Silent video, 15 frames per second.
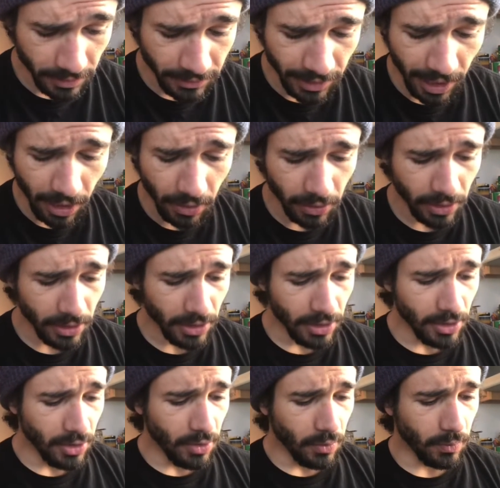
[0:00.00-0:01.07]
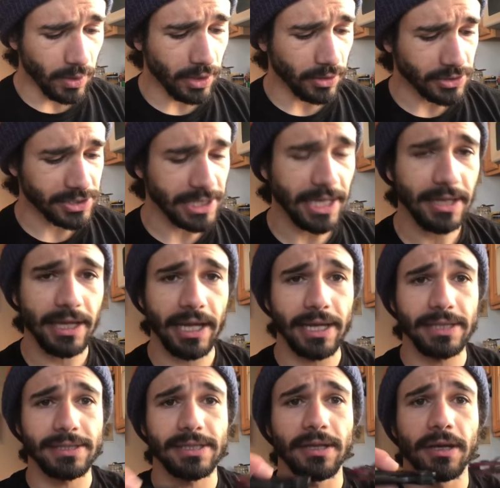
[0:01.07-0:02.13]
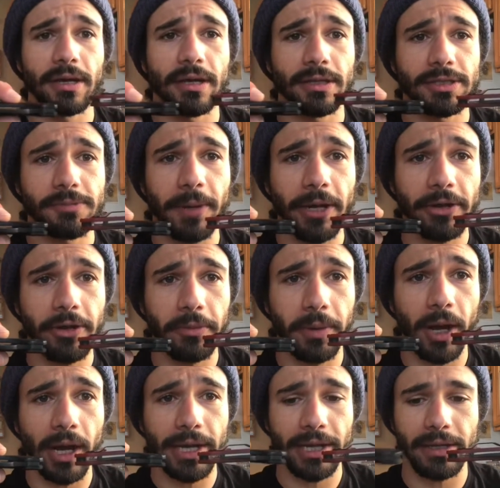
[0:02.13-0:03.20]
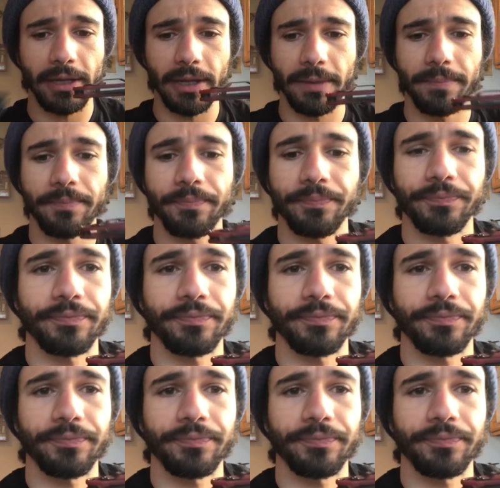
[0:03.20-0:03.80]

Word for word: Now, what I'll say then is the Spyderco pocket clip